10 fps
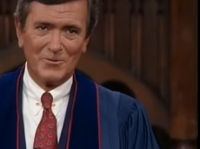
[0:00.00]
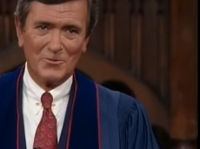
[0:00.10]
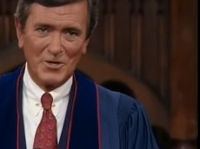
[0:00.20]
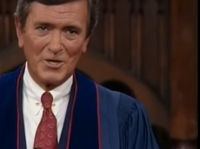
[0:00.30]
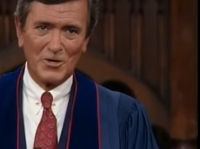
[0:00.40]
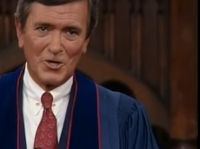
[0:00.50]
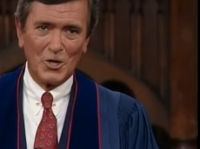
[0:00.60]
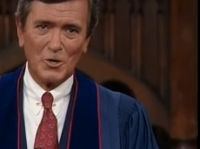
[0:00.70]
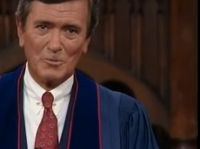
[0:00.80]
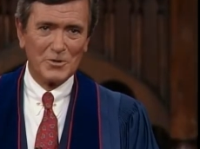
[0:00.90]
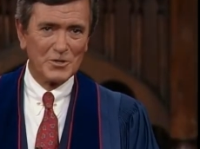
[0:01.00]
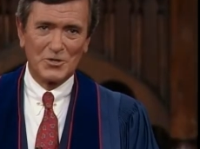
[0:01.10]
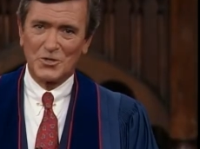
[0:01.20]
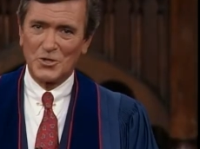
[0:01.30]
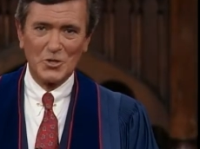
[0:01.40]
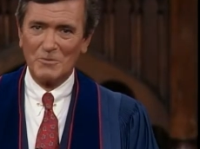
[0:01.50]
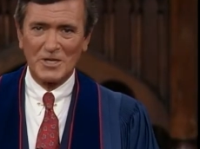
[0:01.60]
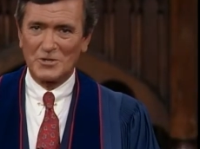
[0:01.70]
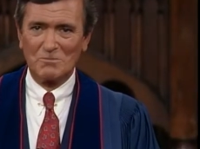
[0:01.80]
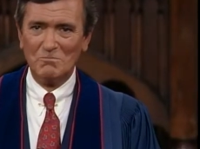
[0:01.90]
Real hope is so
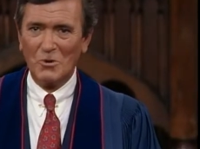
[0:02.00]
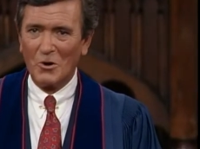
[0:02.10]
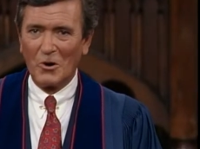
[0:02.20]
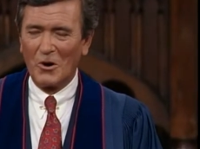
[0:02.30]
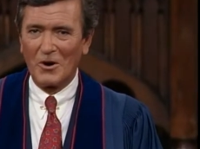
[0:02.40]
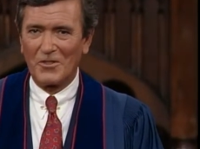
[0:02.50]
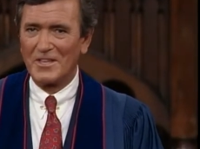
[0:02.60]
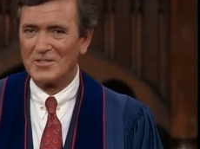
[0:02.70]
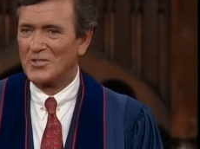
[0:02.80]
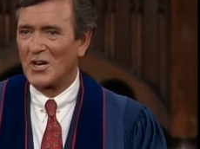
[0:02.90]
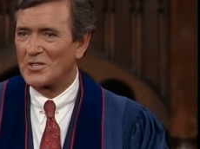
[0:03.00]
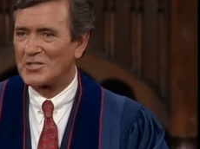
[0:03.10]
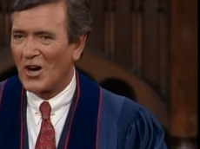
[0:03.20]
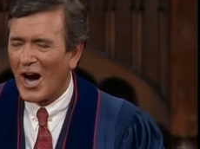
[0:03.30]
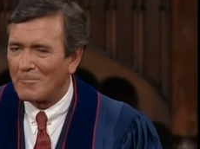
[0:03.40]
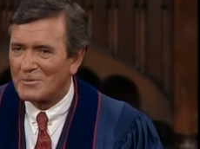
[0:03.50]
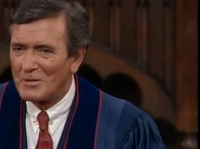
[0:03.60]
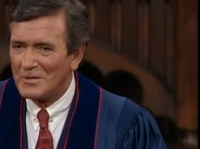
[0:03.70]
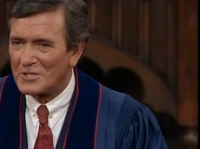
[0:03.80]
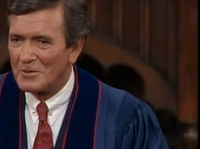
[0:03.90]
much more than just
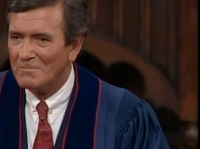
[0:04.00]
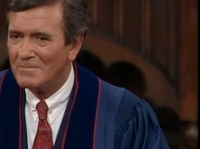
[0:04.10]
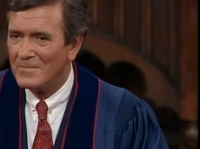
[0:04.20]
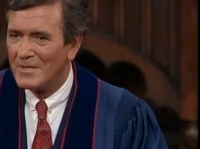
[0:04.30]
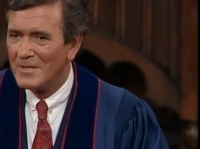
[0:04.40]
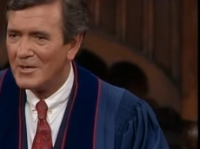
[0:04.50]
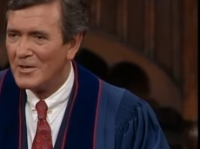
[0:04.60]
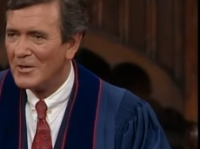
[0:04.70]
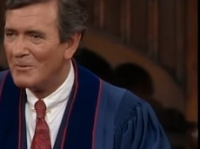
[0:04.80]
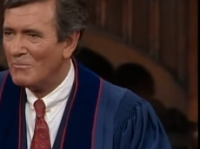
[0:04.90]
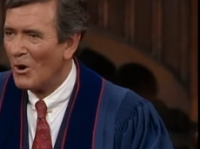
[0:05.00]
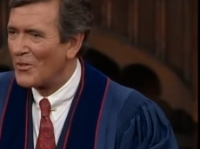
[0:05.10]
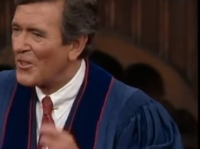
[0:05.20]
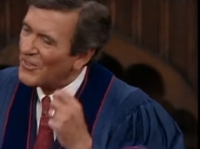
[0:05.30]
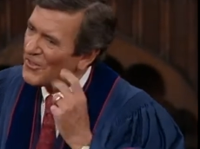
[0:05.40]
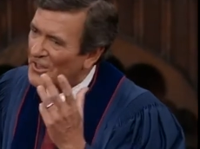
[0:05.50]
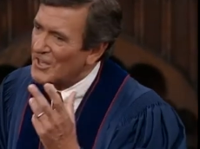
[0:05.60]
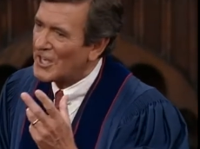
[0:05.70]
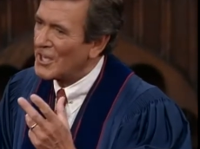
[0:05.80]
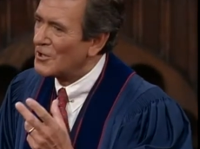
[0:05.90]
optimism, more than
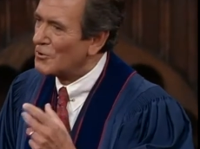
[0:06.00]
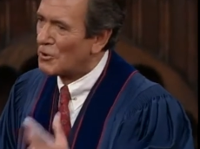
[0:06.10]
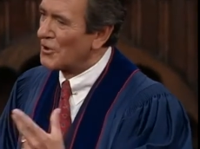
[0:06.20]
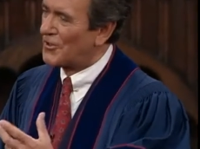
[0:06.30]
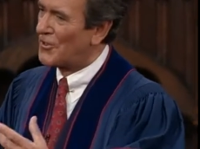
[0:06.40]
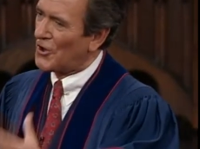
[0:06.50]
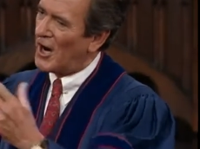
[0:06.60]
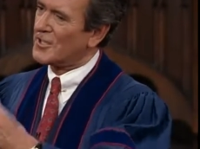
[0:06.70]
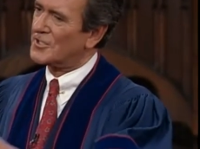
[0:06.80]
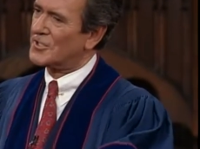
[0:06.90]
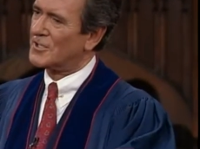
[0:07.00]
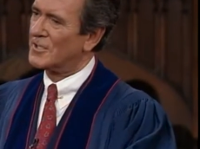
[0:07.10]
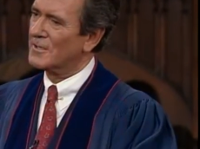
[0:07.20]
thinking good thoughts.